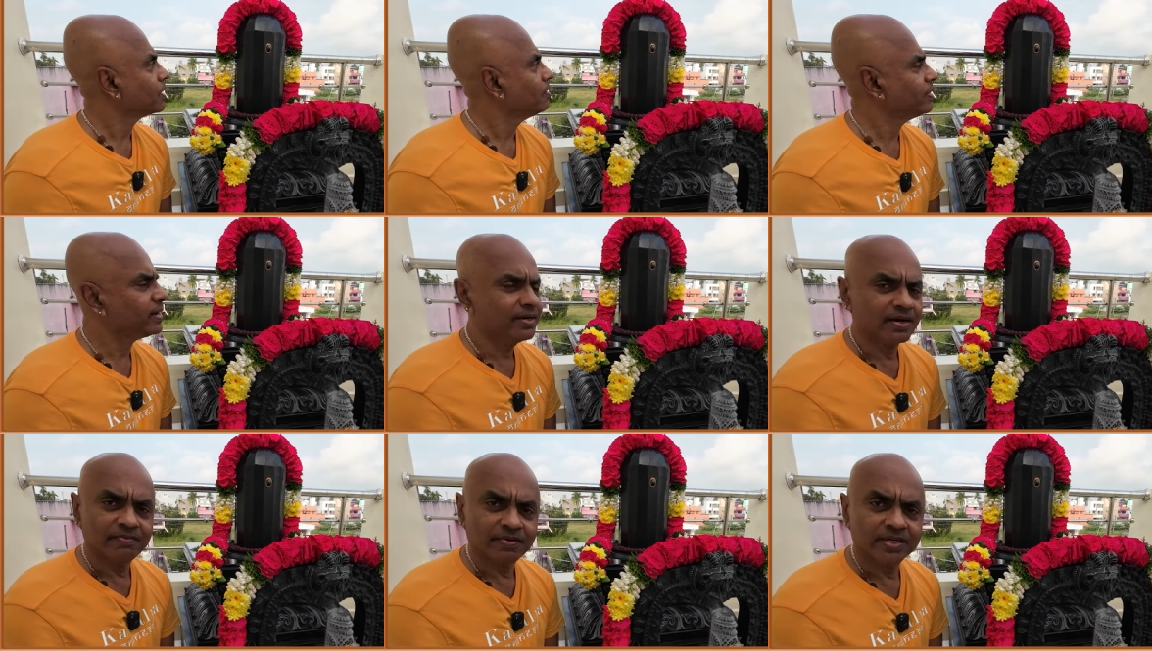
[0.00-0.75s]
very
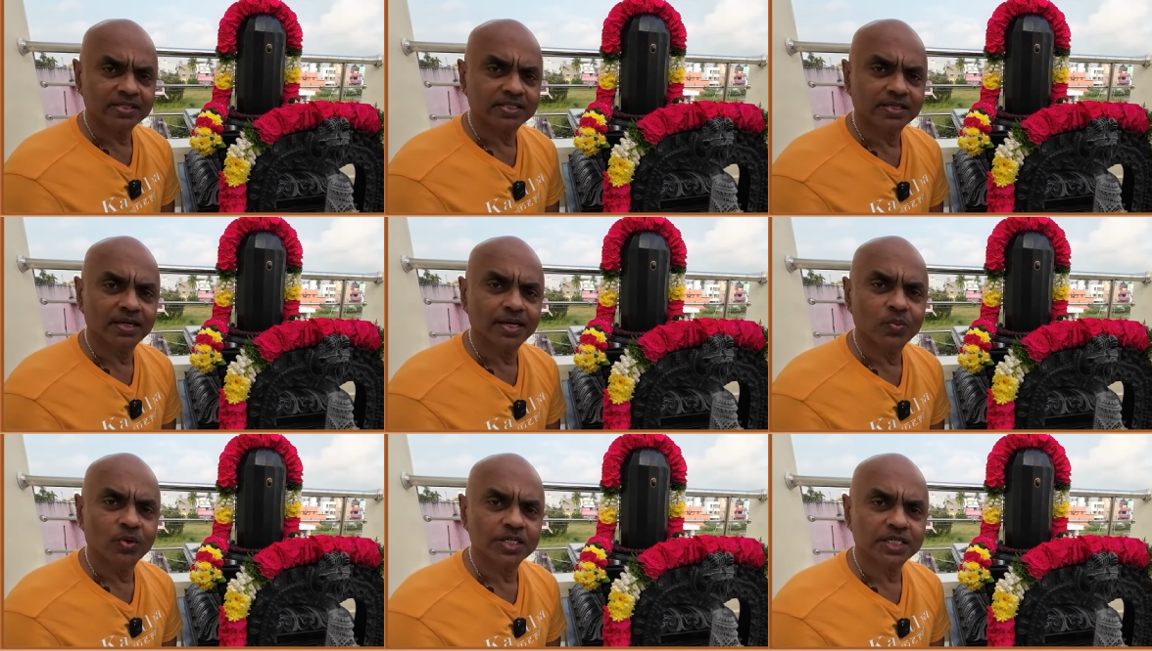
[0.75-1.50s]

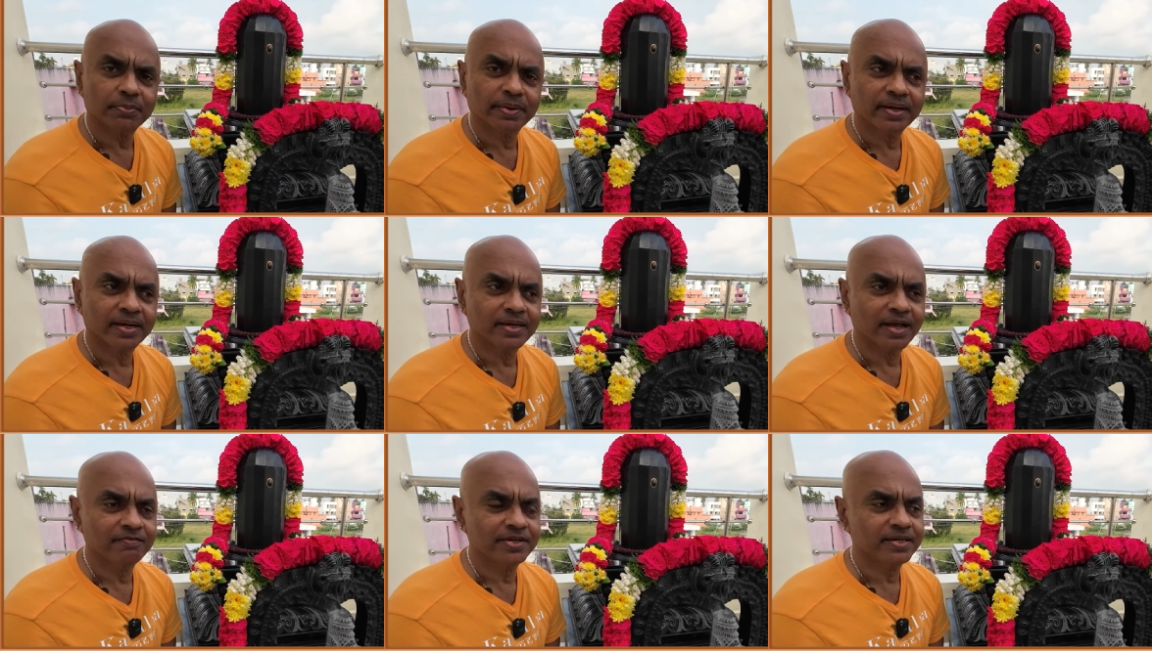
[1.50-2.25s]
reverentially worshipping it
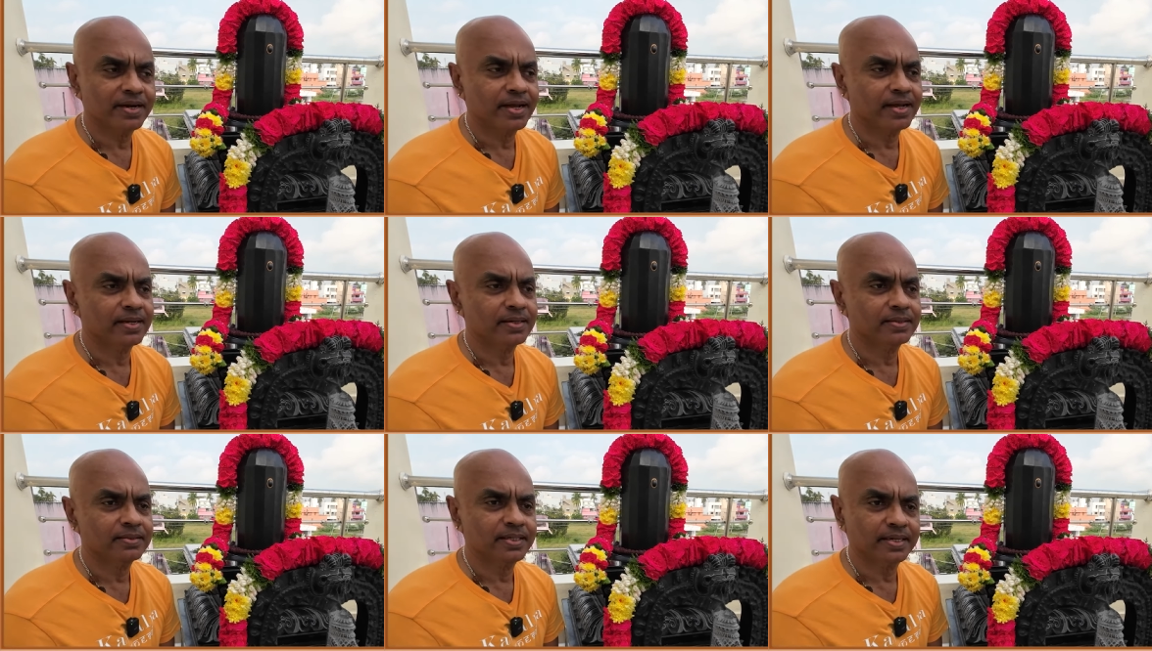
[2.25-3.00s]
every day,
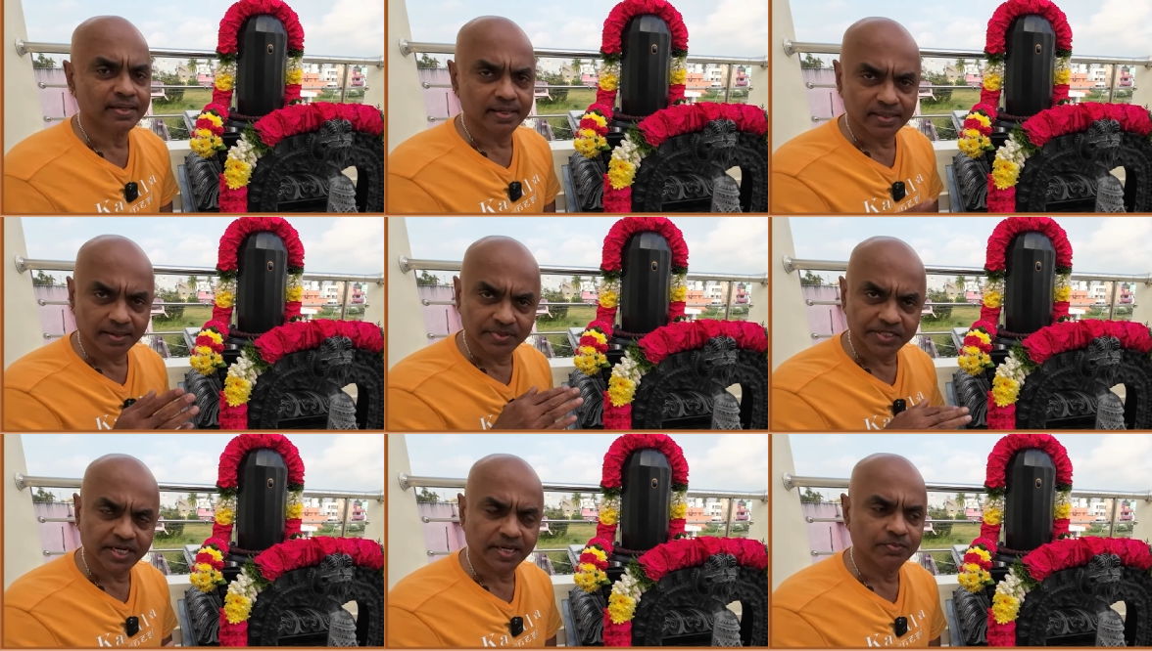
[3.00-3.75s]
drinking the
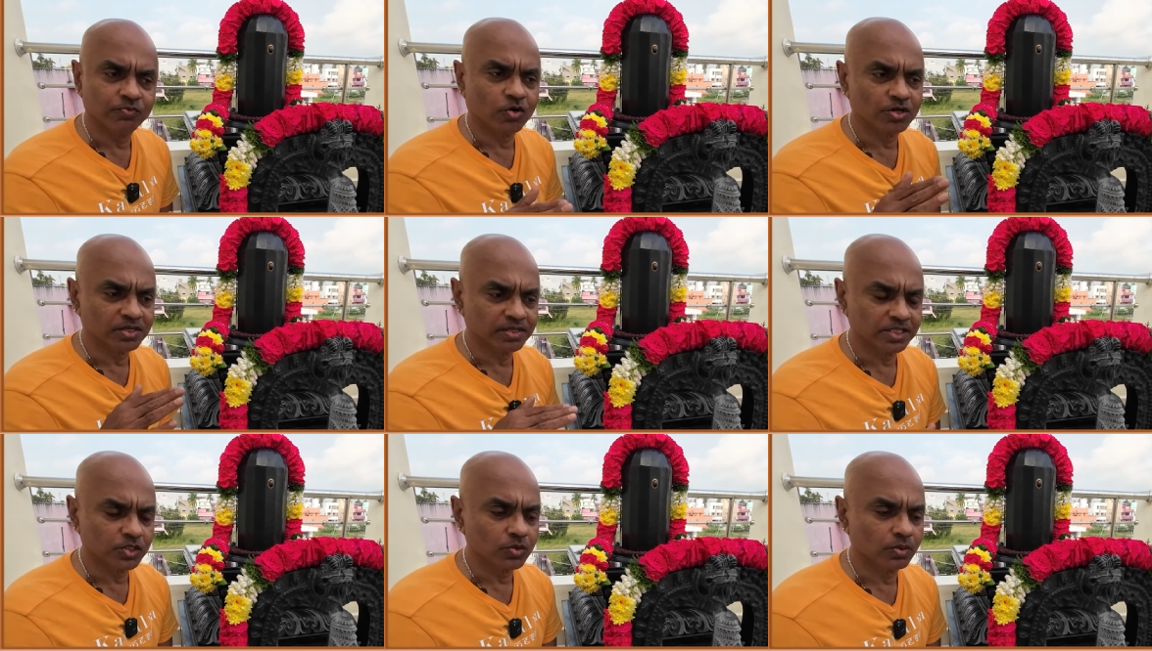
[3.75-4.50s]
Abhishekam water
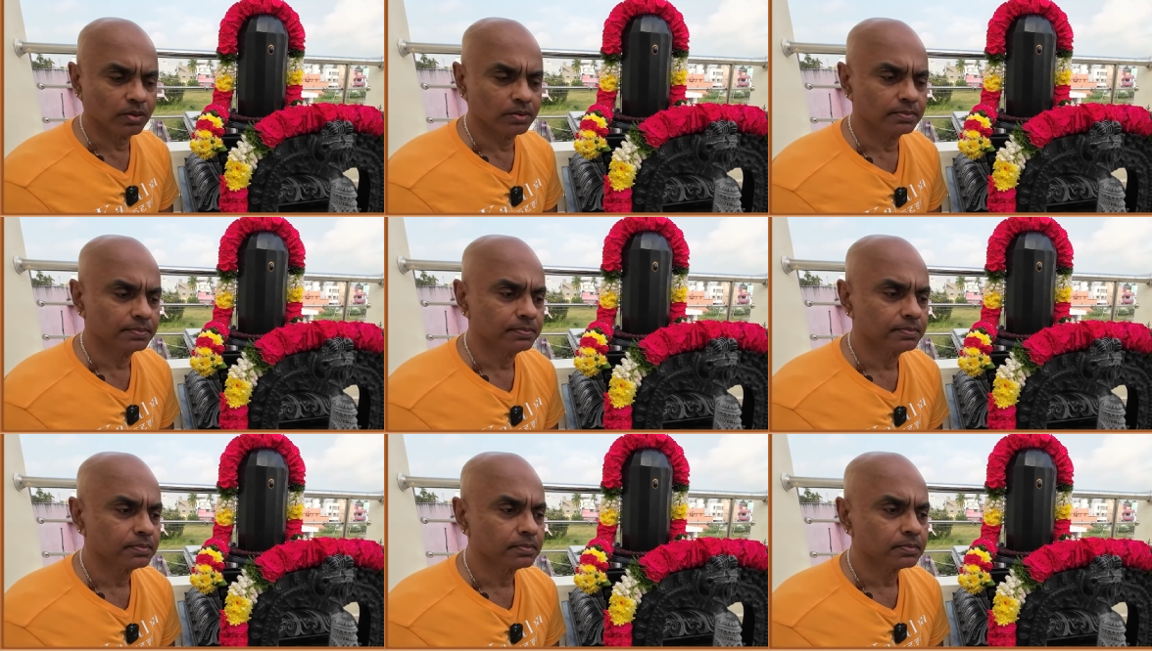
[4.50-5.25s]
and so on.
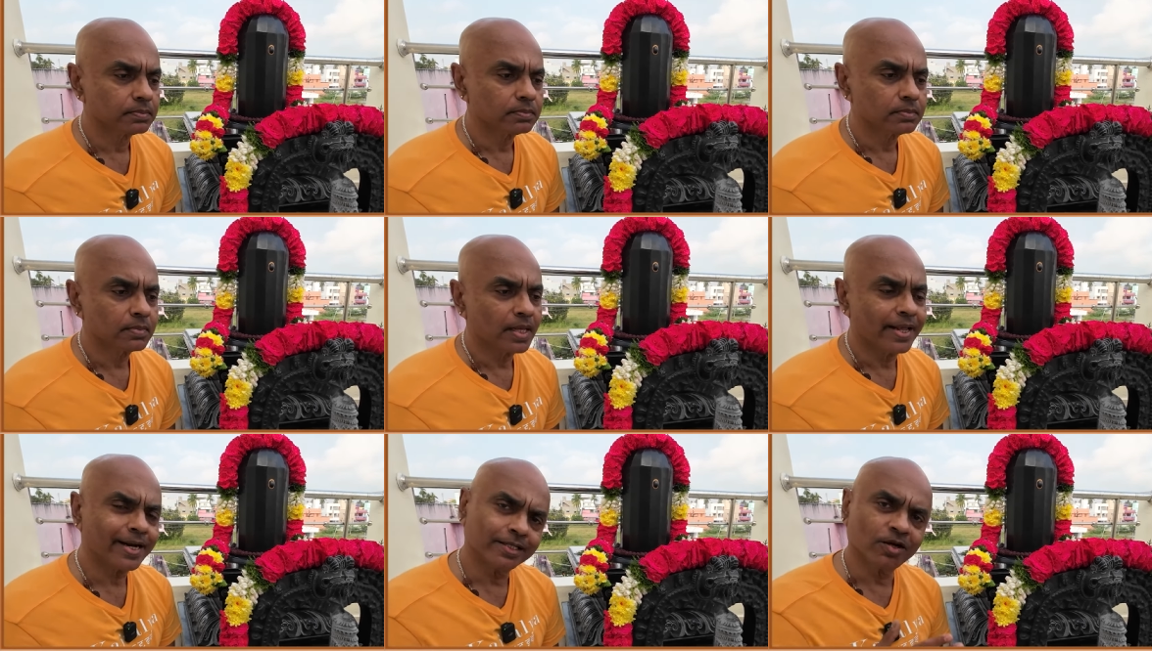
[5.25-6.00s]

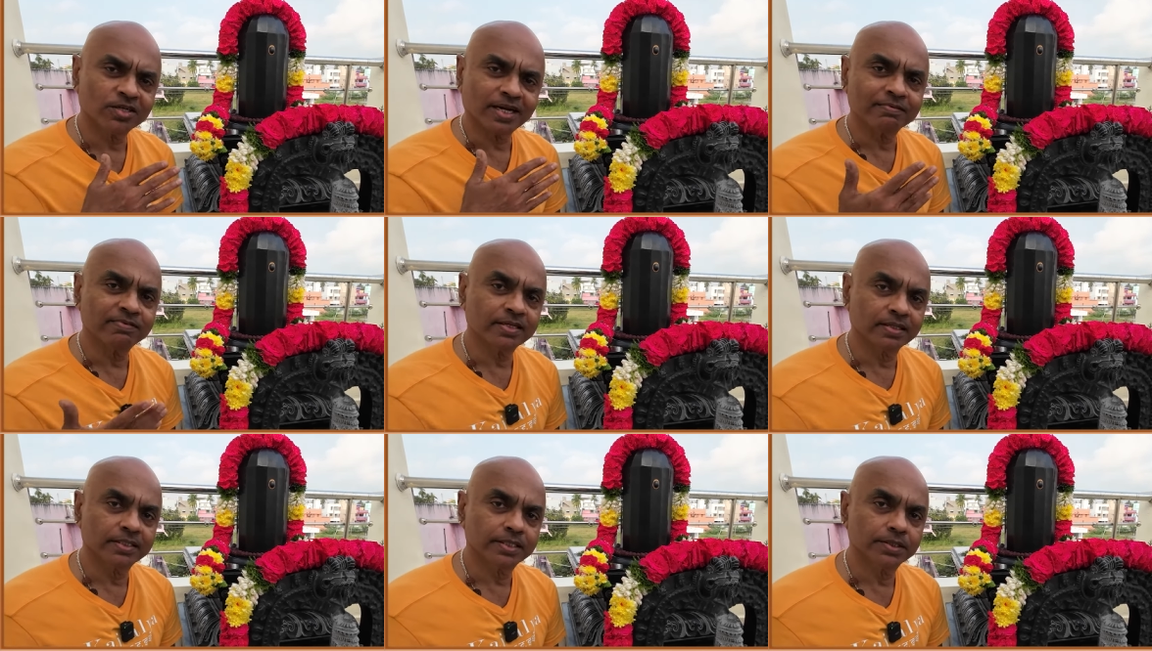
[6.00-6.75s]
And I thought that will
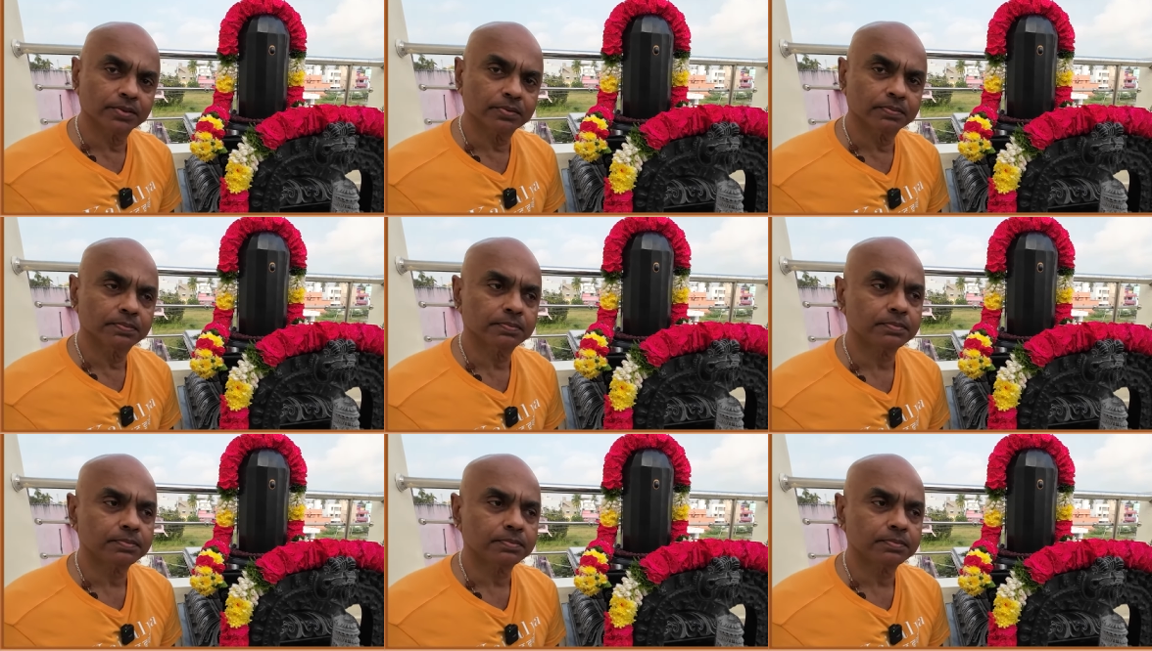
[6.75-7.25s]
continue.